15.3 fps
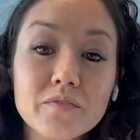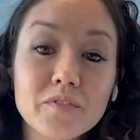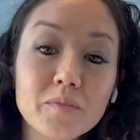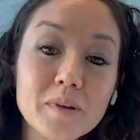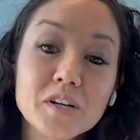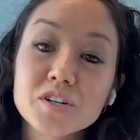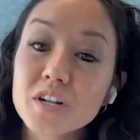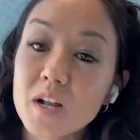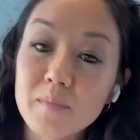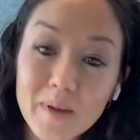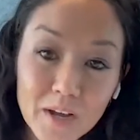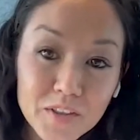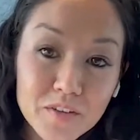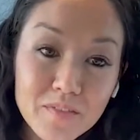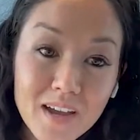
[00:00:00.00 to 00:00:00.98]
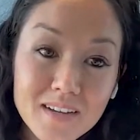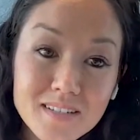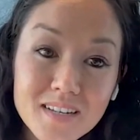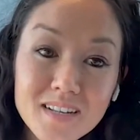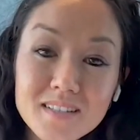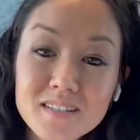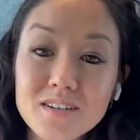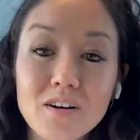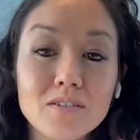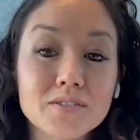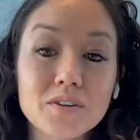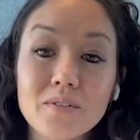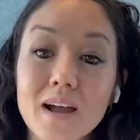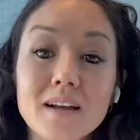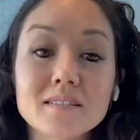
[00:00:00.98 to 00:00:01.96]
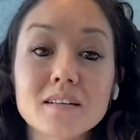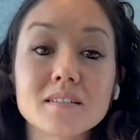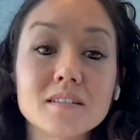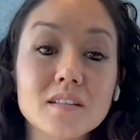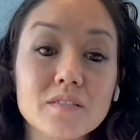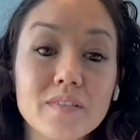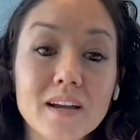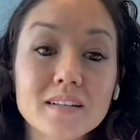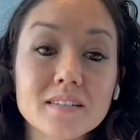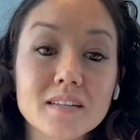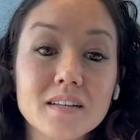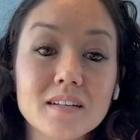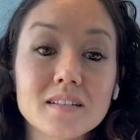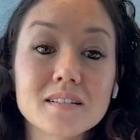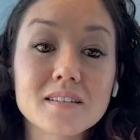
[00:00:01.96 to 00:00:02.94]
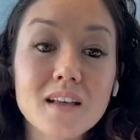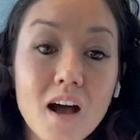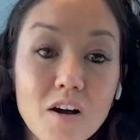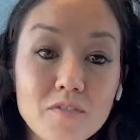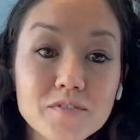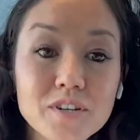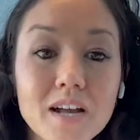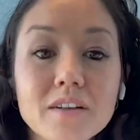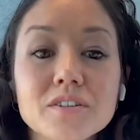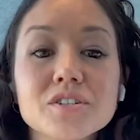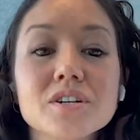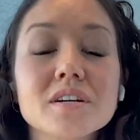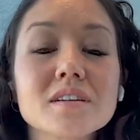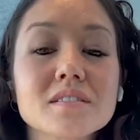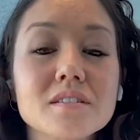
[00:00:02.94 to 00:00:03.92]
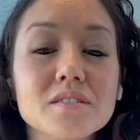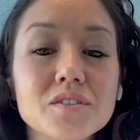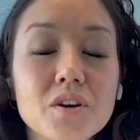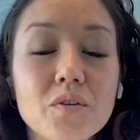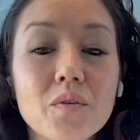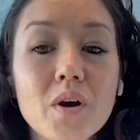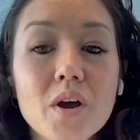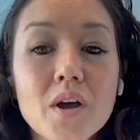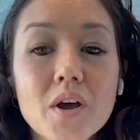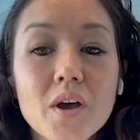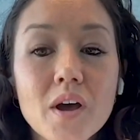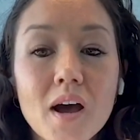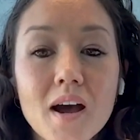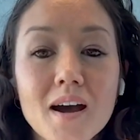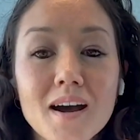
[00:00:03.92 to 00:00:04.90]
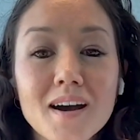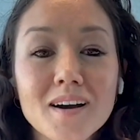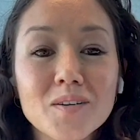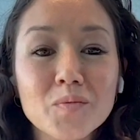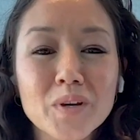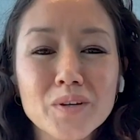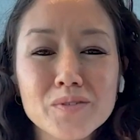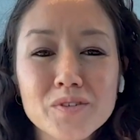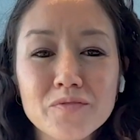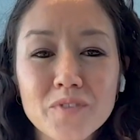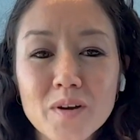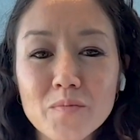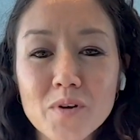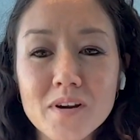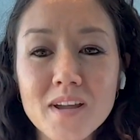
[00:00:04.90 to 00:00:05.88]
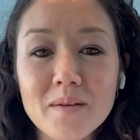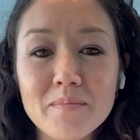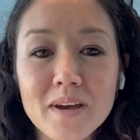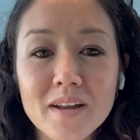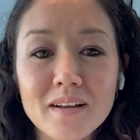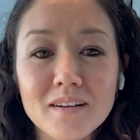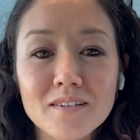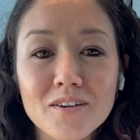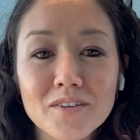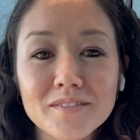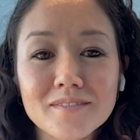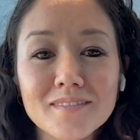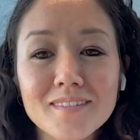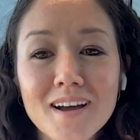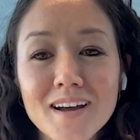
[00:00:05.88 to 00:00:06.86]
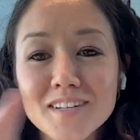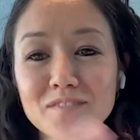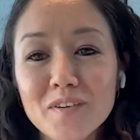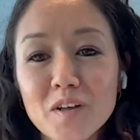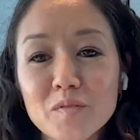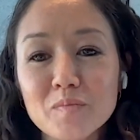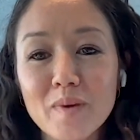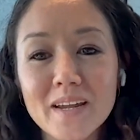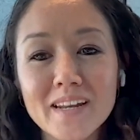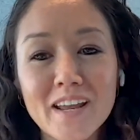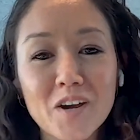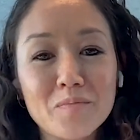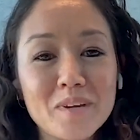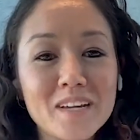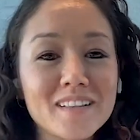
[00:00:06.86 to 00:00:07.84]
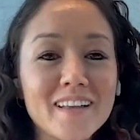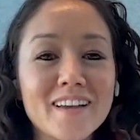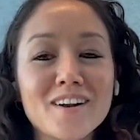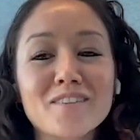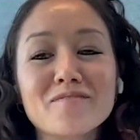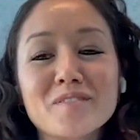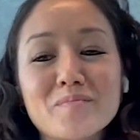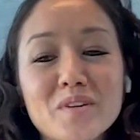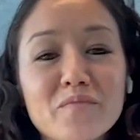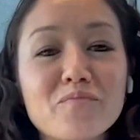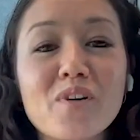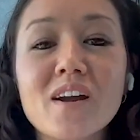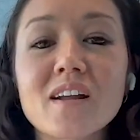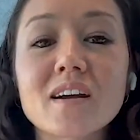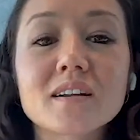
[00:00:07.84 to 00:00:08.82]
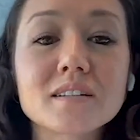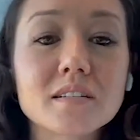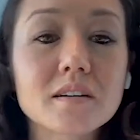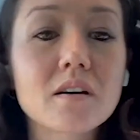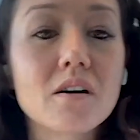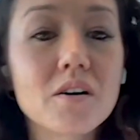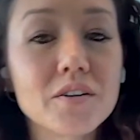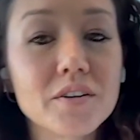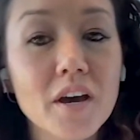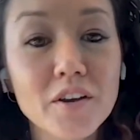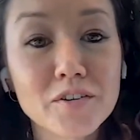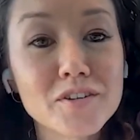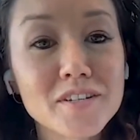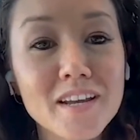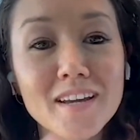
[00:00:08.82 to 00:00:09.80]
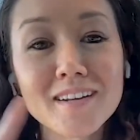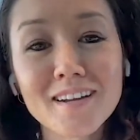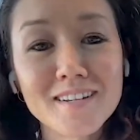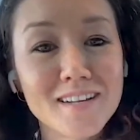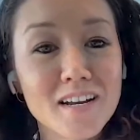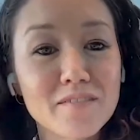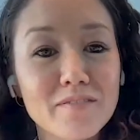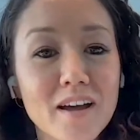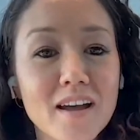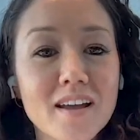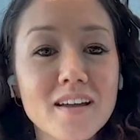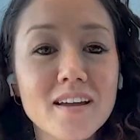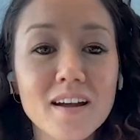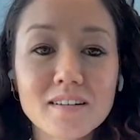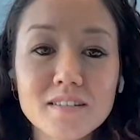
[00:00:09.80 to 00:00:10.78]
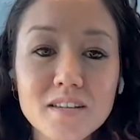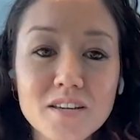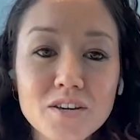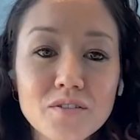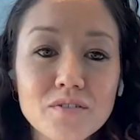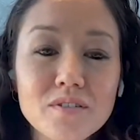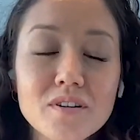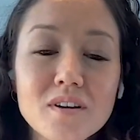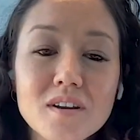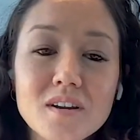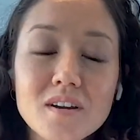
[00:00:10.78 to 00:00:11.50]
information about the vaccines and also access to the vaccine itself challenges. And so we use a framework at Meta called, developed by Naomi Glate, our VP of product, called Understand, Identify, Execute.